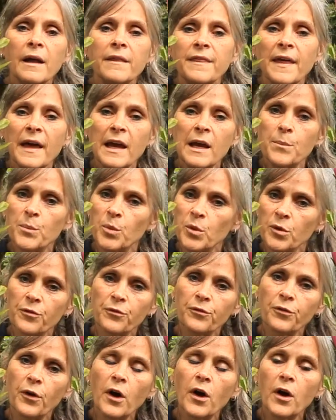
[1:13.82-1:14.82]
They
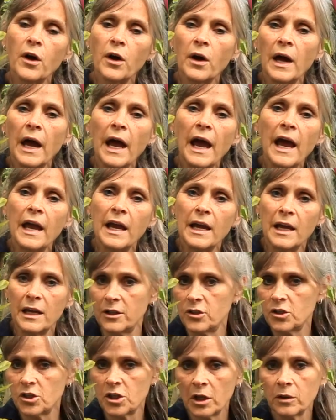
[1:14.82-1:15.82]
prefer
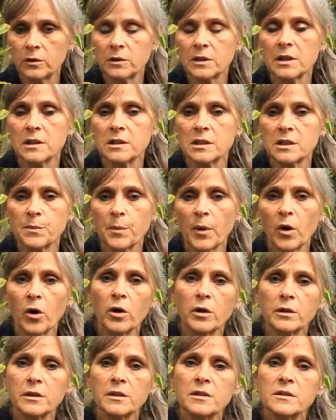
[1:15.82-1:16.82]
a sheltered
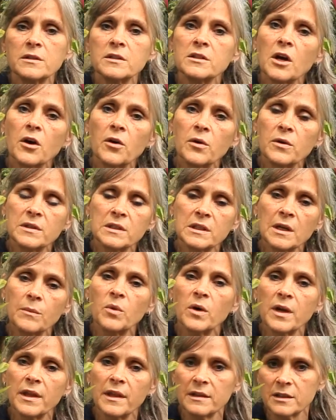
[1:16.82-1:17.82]
spot, so
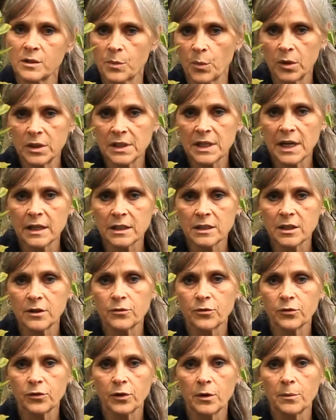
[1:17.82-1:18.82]
somewhere that's
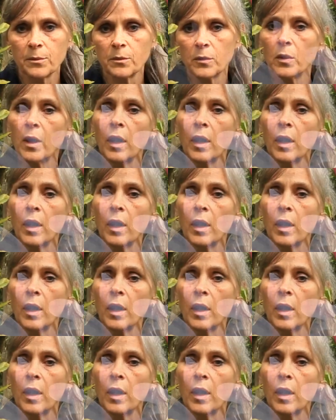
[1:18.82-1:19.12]
protected from